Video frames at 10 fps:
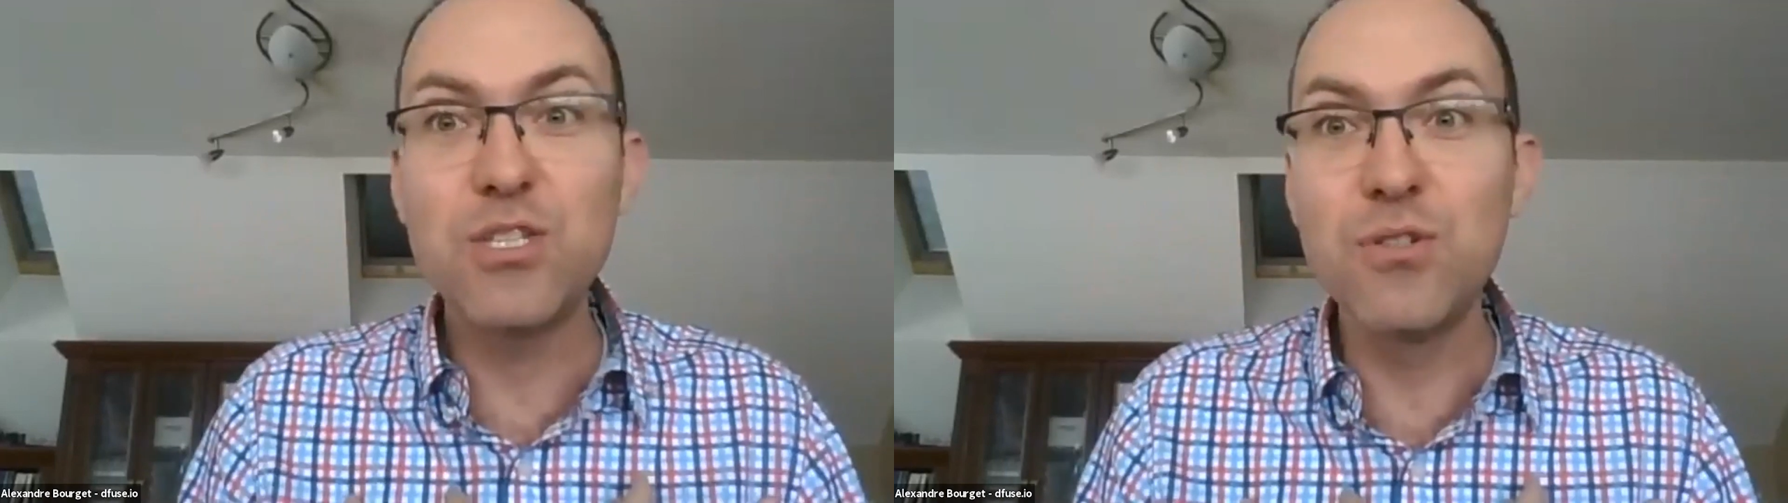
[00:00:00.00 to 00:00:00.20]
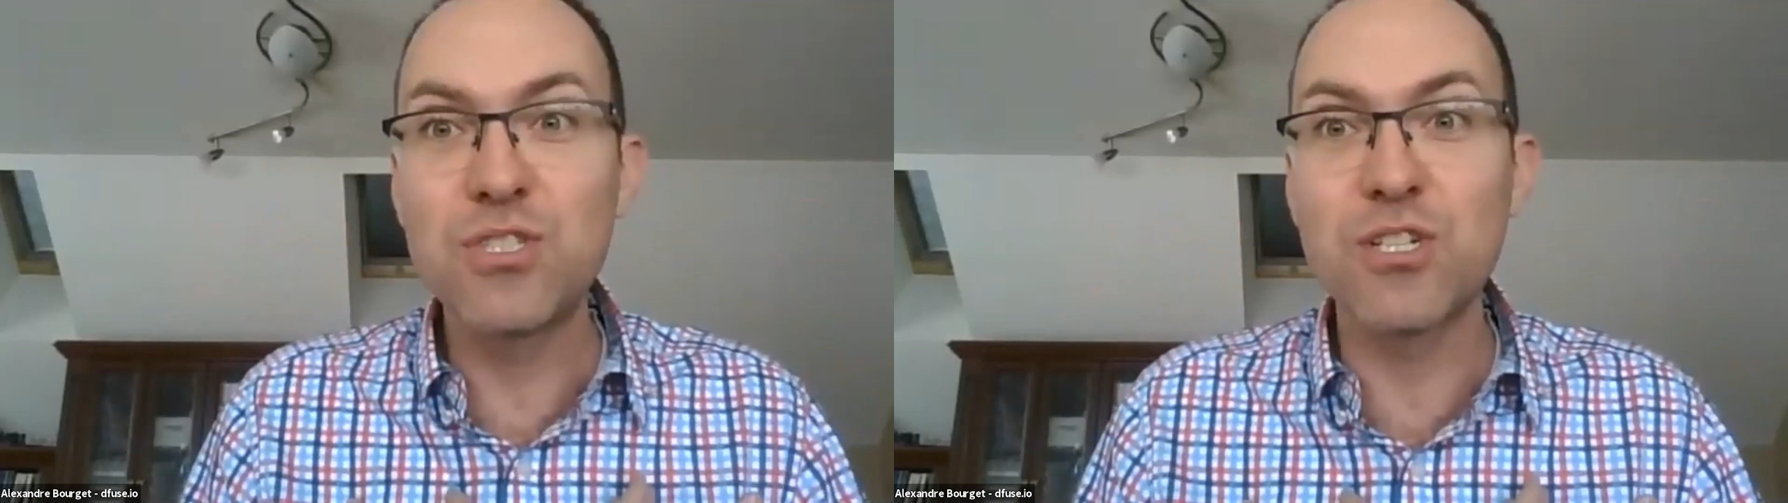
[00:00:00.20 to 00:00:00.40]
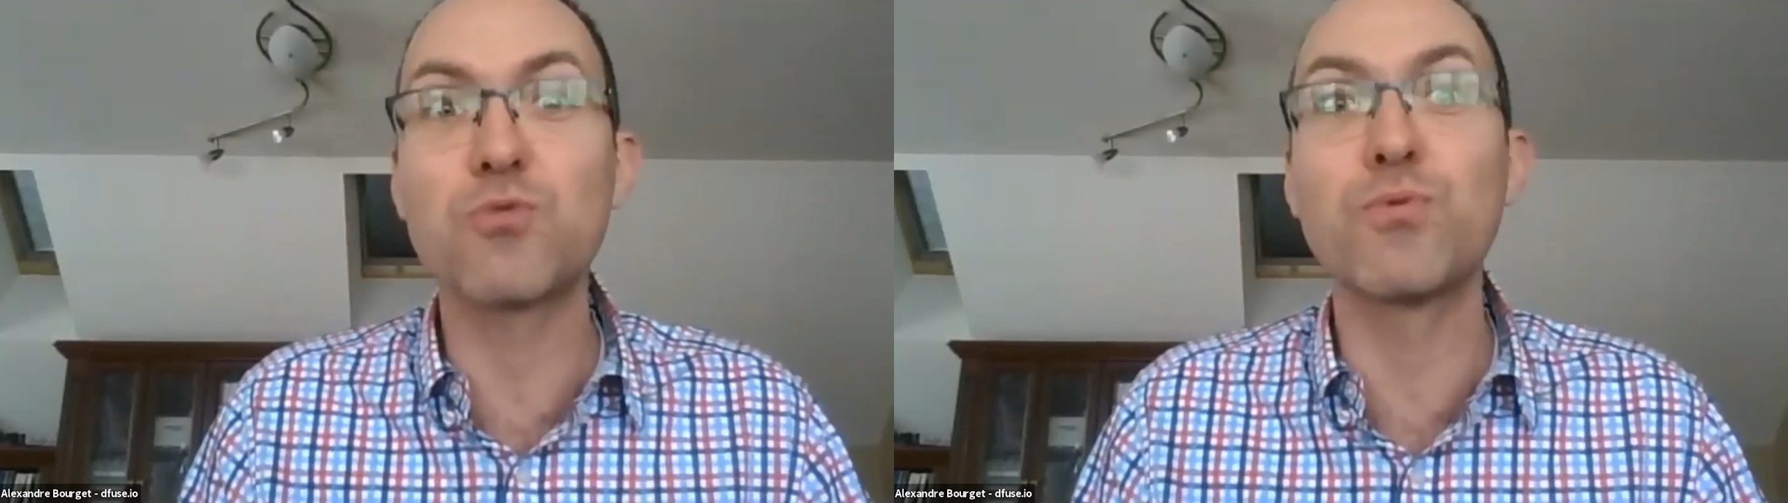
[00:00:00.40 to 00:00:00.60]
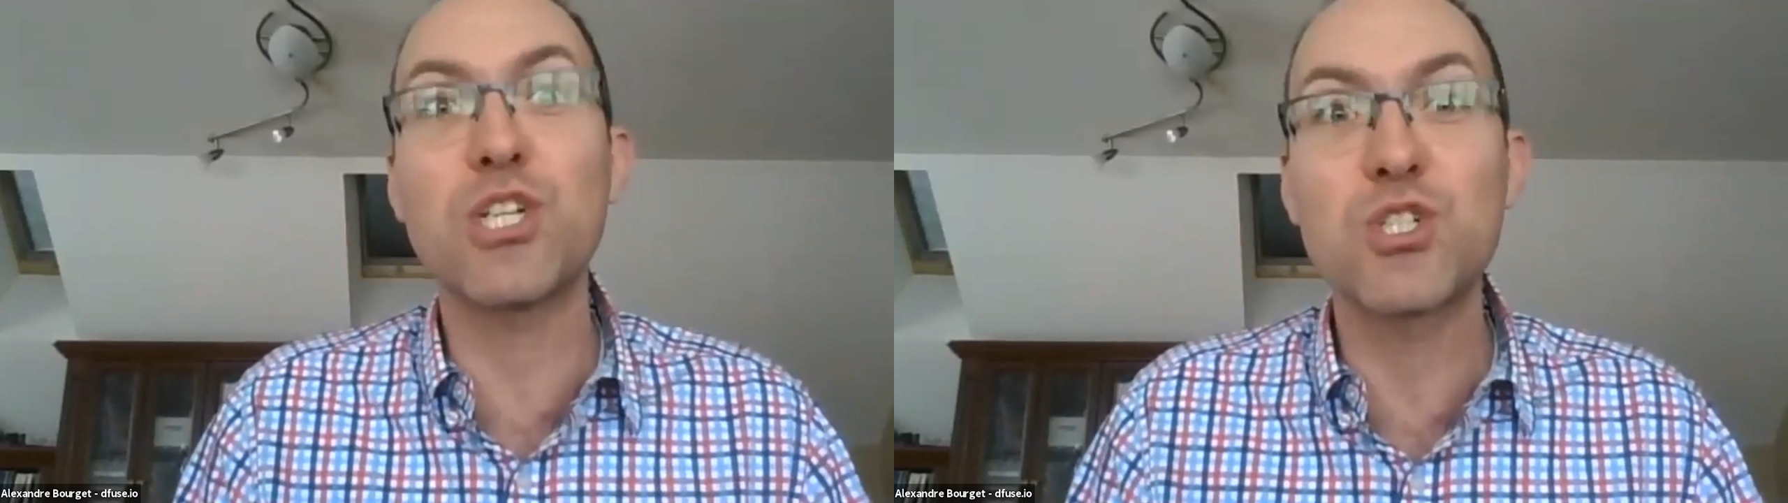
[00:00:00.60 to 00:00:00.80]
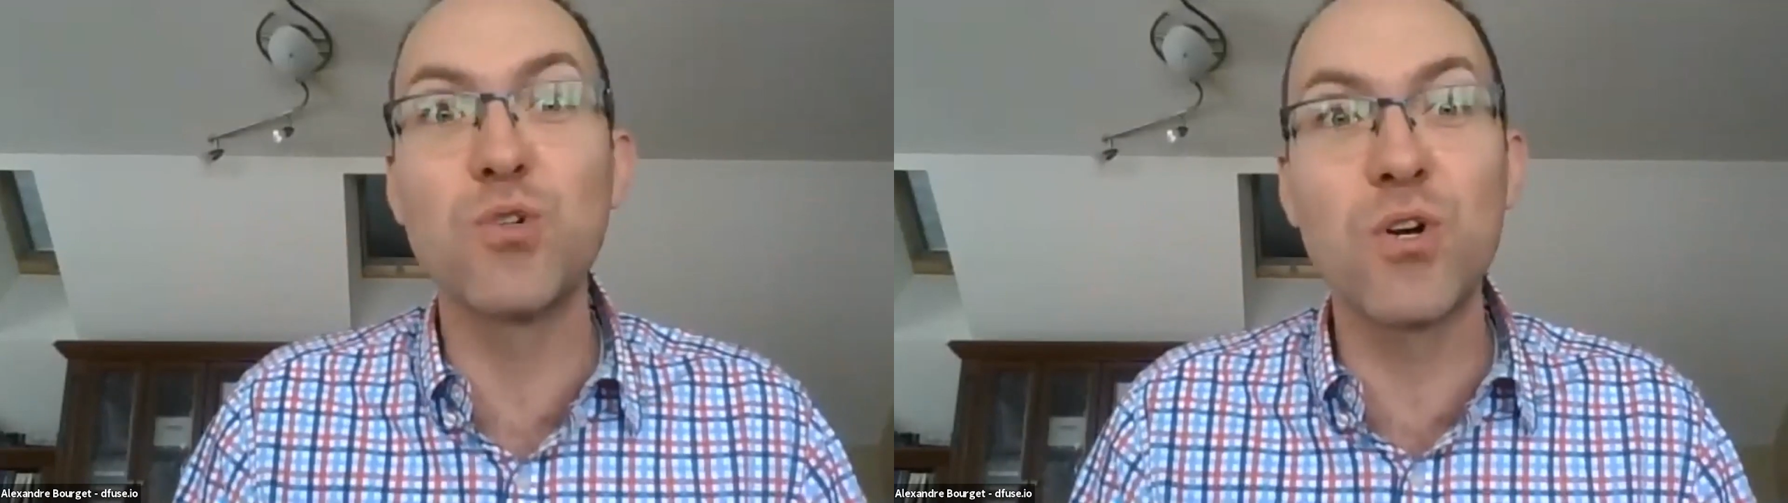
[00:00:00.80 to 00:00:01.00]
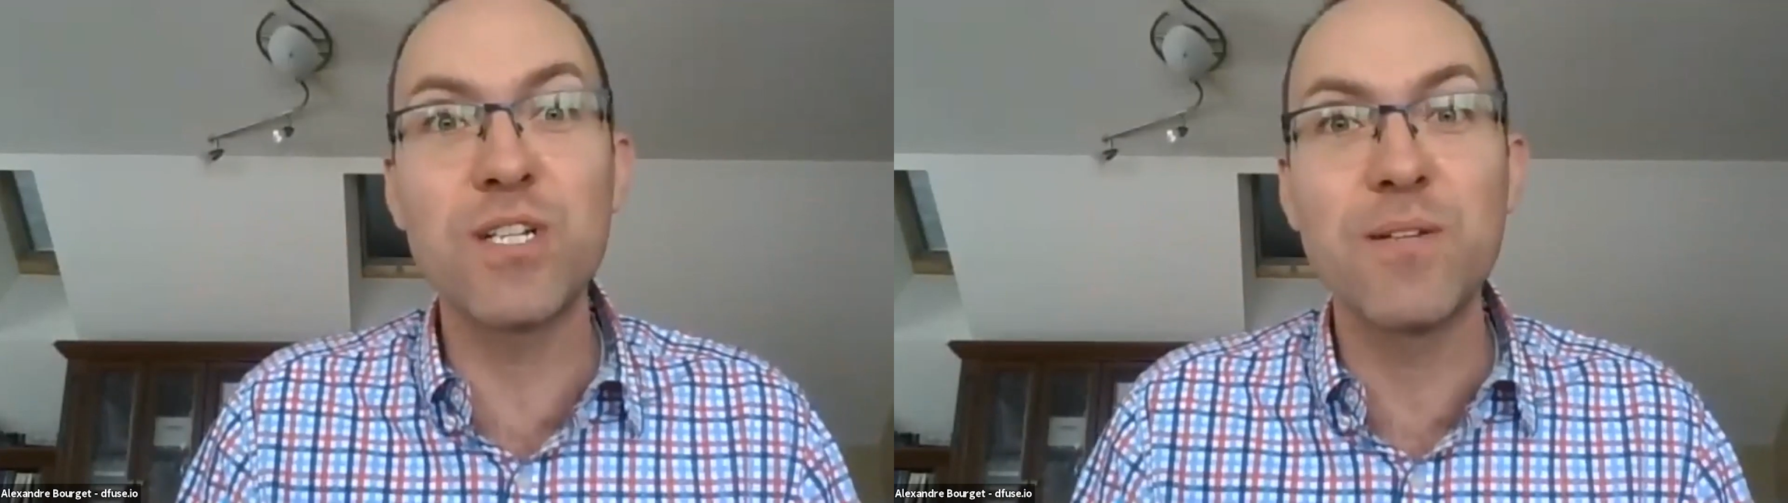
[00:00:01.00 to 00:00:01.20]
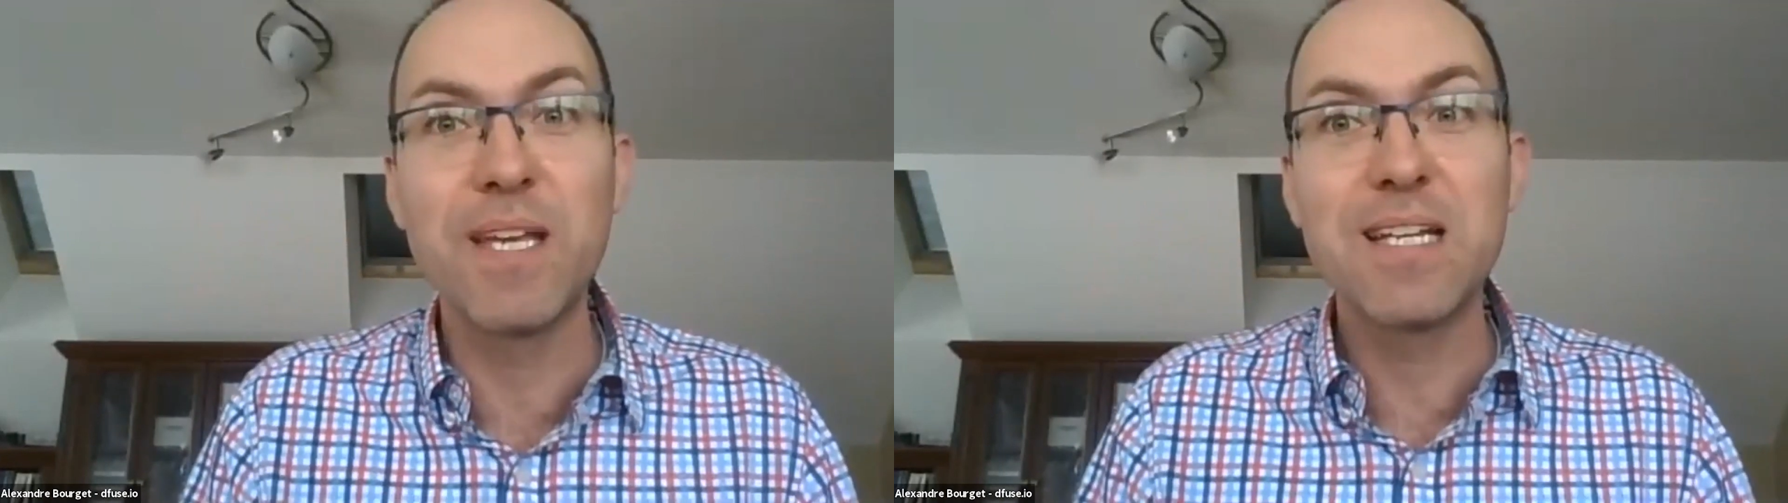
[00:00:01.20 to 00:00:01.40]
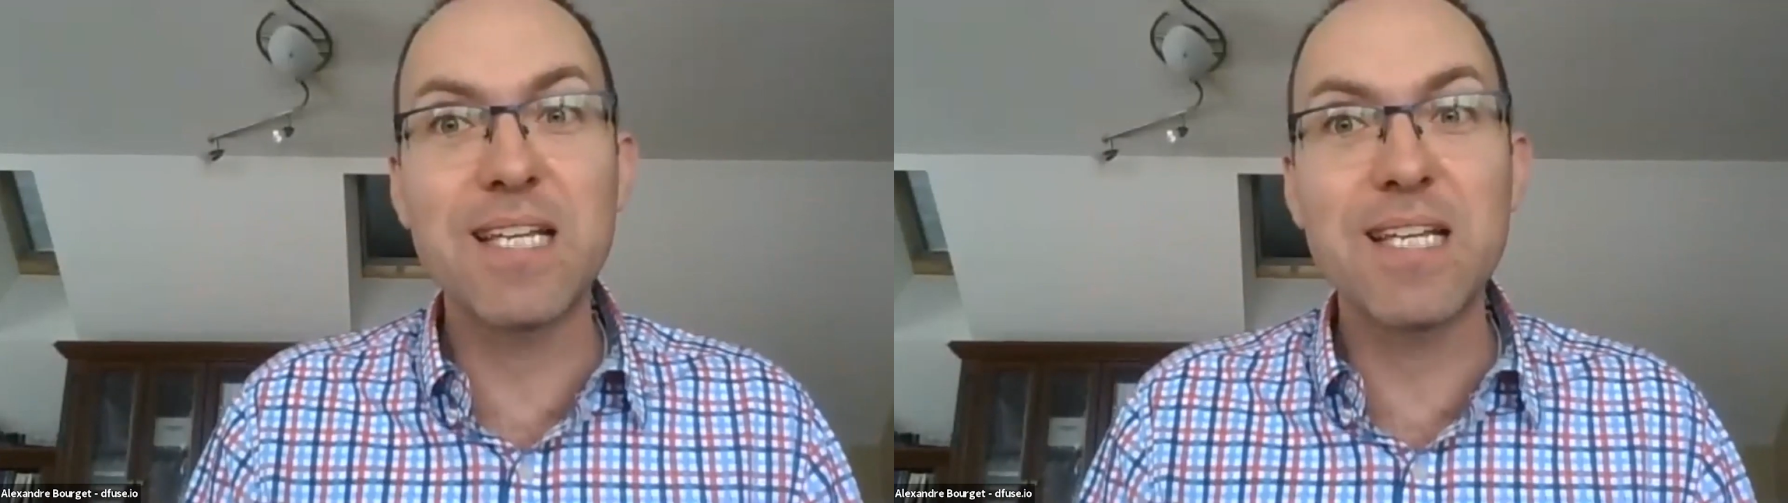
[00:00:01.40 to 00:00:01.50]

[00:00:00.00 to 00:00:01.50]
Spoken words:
user is reassured